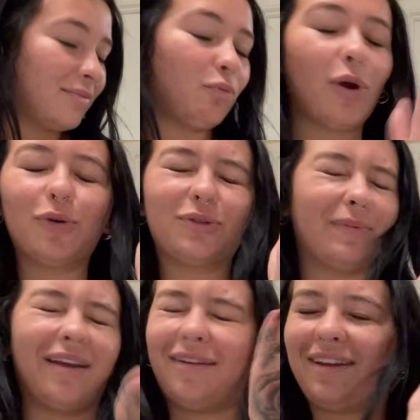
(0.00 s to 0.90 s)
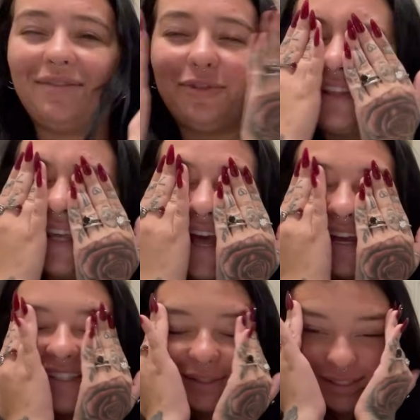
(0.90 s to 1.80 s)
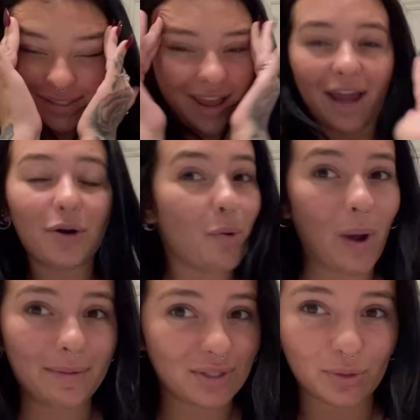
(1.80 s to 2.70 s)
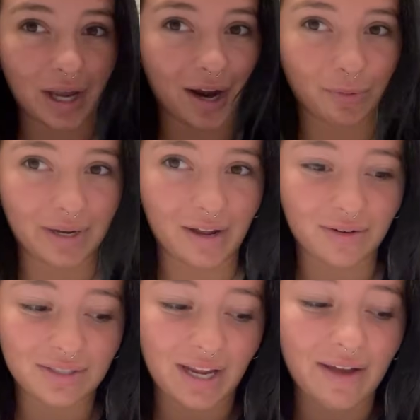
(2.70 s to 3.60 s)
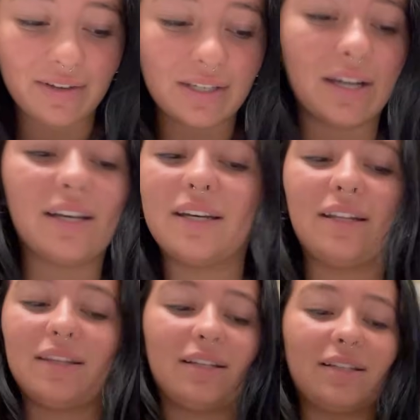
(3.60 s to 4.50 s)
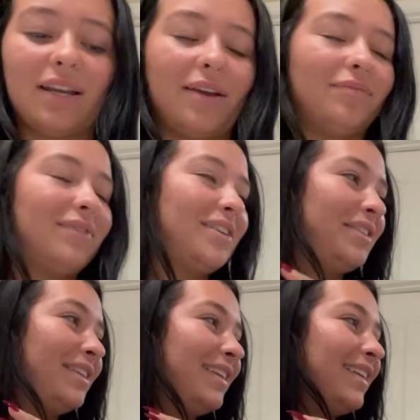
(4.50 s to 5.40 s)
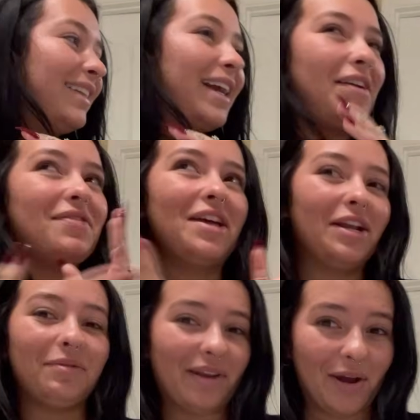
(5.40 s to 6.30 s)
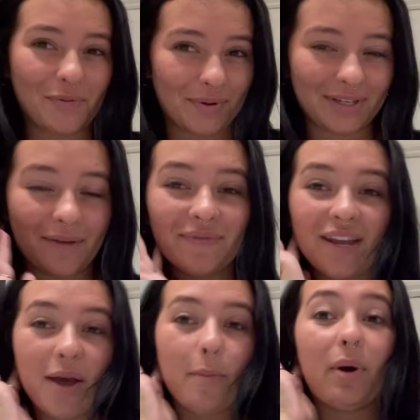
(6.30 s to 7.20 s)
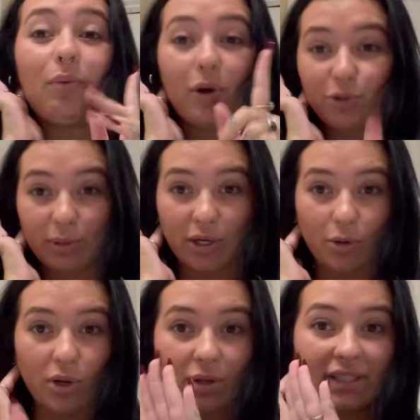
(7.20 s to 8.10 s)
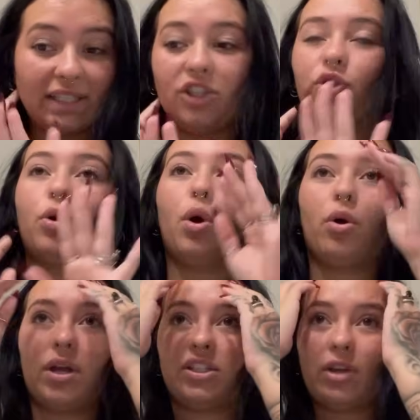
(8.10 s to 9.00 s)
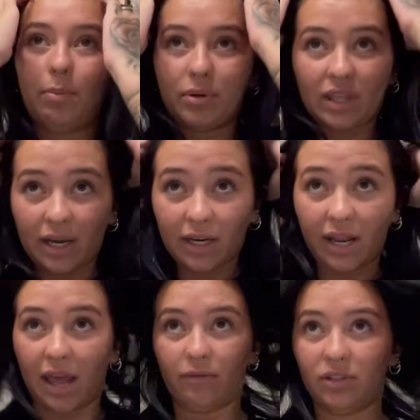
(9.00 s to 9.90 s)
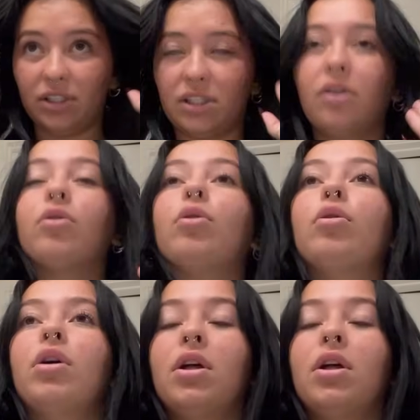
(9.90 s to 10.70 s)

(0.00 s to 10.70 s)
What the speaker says: Rosemary. What the heck is... I don't know why I'm so tired right now, because I haven't done anything today. Like, I've literally been at home all day. But rosemary oil and tea tree oil. And so I put that in every single,